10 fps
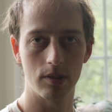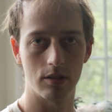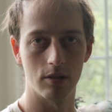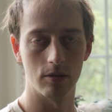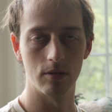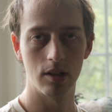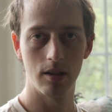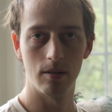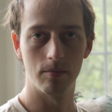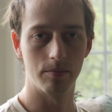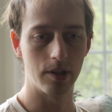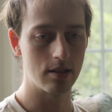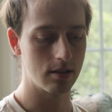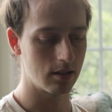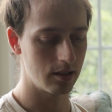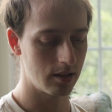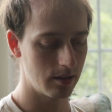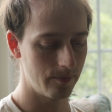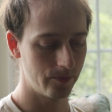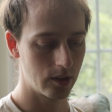So basically,